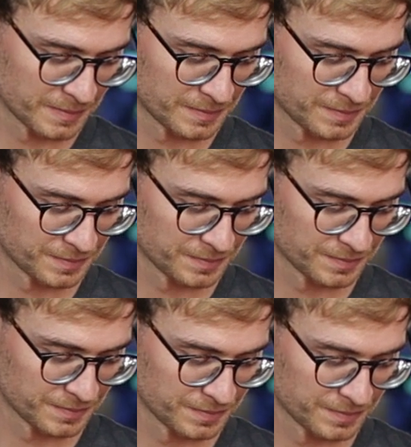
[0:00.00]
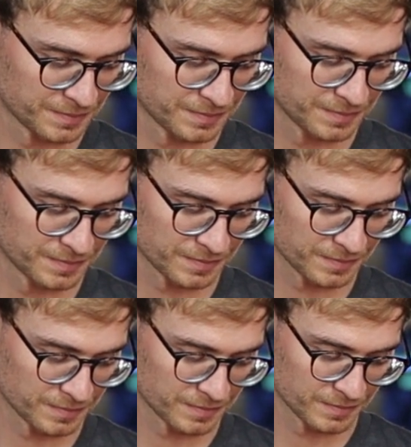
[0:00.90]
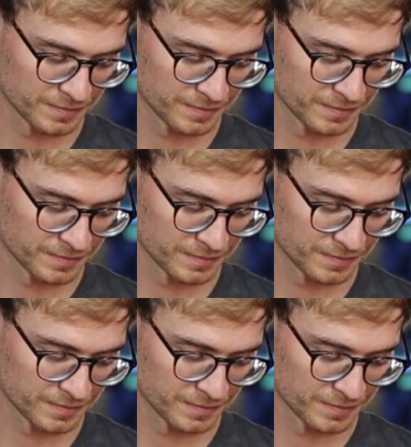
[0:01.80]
No one is speaking in this clip.